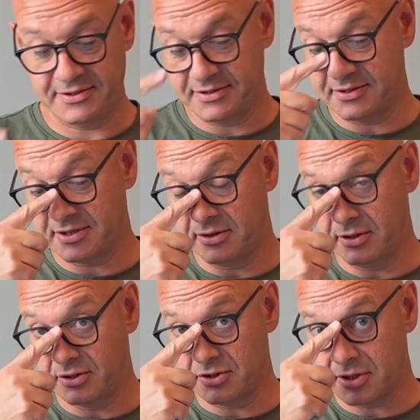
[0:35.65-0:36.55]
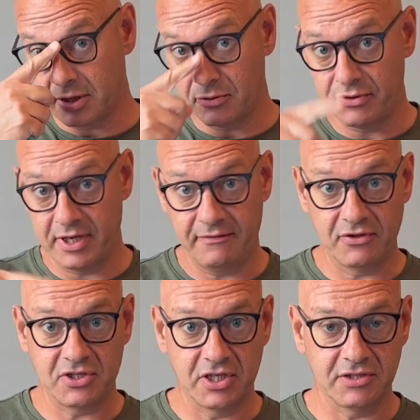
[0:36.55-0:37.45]
So you can just go on there, if you
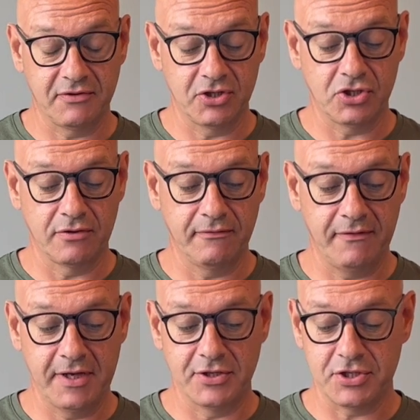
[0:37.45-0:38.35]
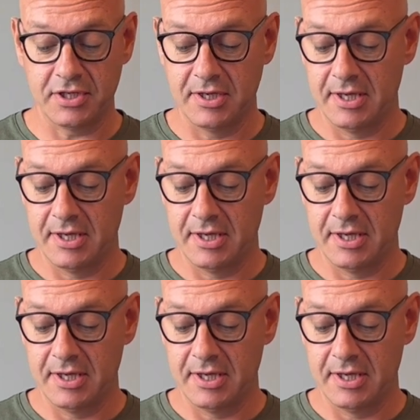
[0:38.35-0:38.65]
search for Jon Finch,